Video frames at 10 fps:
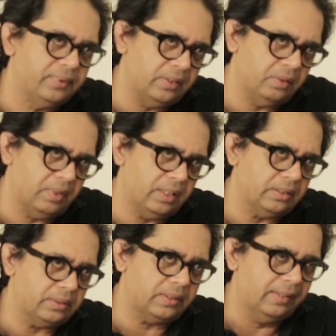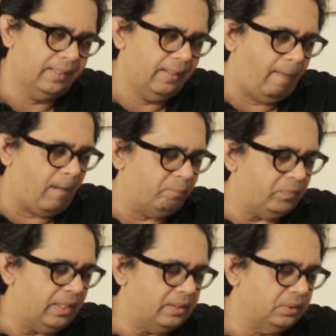fund of ours
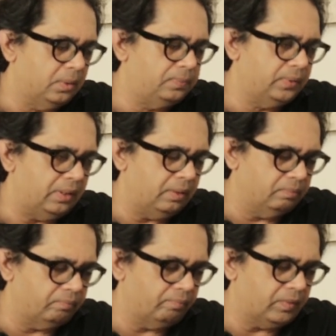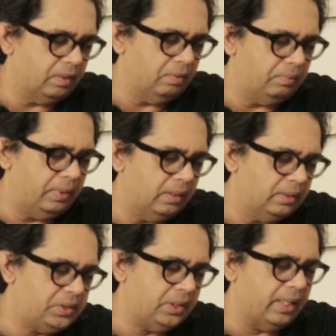that hopefully
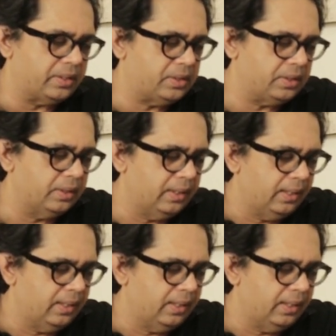will select